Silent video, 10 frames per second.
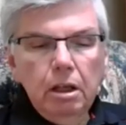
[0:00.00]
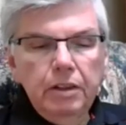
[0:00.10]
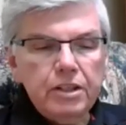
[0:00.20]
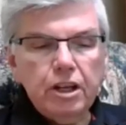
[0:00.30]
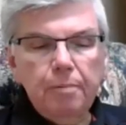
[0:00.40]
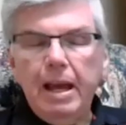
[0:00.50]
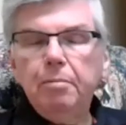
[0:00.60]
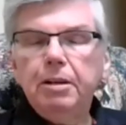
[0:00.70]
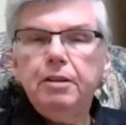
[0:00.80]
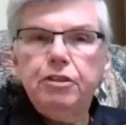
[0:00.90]
This
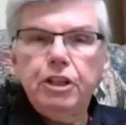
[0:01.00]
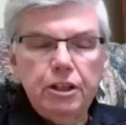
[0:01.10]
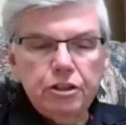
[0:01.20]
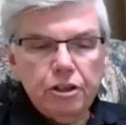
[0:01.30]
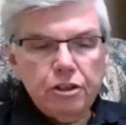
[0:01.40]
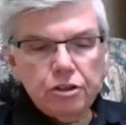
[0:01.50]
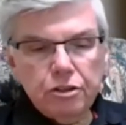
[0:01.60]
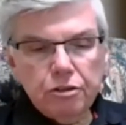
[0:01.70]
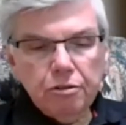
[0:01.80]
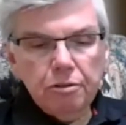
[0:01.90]
commandment of
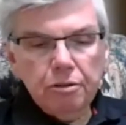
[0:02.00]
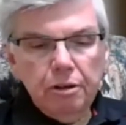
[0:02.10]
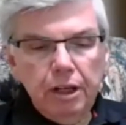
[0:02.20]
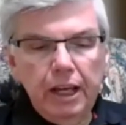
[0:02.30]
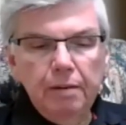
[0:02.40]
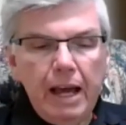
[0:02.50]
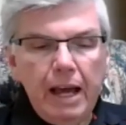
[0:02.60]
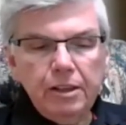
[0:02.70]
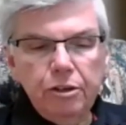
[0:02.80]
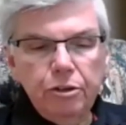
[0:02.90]
Jesus in
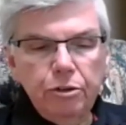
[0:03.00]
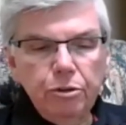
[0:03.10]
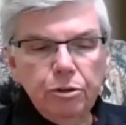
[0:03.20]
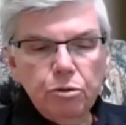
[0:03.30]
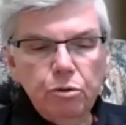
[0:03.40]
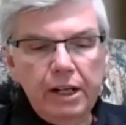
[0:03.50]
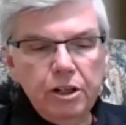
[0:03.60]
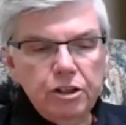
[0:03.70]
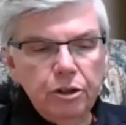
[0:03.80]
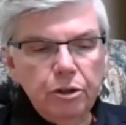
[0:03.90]
Matthew
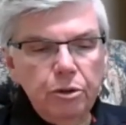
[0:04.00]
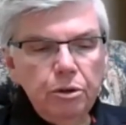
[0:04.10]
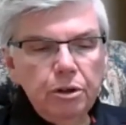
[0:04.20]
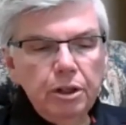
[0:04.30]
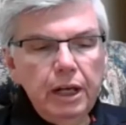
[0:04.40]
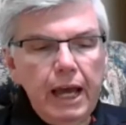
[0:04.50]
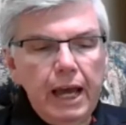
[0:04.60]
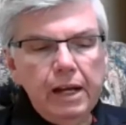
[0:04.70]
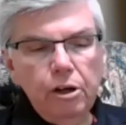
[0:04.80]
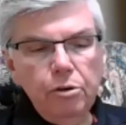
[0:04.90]
22
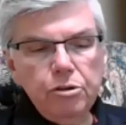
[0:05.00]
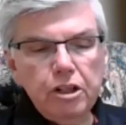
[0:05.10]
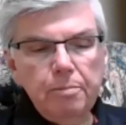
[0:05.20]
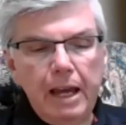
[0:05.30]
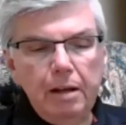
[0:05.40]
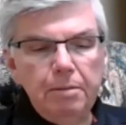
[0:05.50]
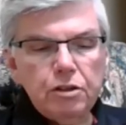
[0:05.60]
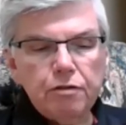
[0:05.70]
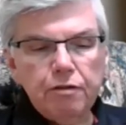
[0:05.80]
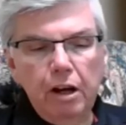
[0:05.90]
echoes
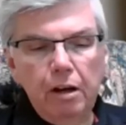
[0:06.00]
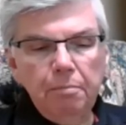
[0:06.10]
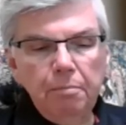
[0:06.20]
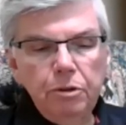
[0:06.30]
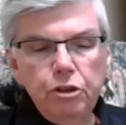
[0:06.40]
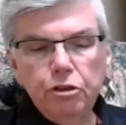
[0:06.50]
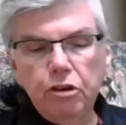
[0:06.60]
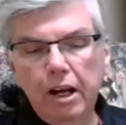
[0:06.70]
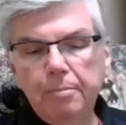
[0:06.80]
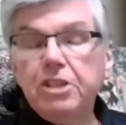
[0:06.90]
commandments from
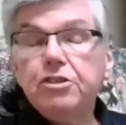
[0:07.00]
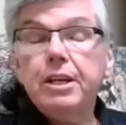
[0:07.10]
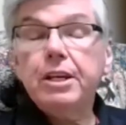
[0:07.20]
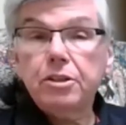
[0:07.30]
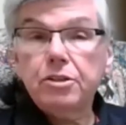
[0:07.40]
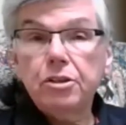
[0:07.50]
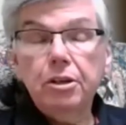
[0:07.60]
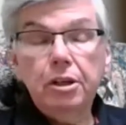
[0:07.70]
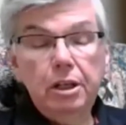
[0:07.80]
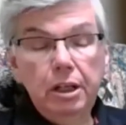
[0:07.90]
Deuteronomy 6
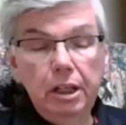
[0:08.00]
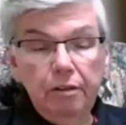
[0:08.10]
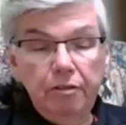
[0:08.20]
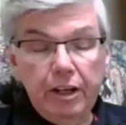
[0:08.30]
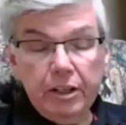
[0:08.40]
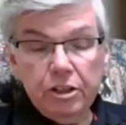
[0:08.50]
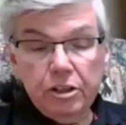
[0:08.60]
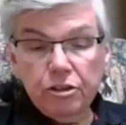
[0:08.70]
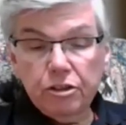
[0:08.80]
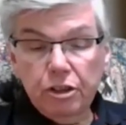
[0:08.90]
and Leviticus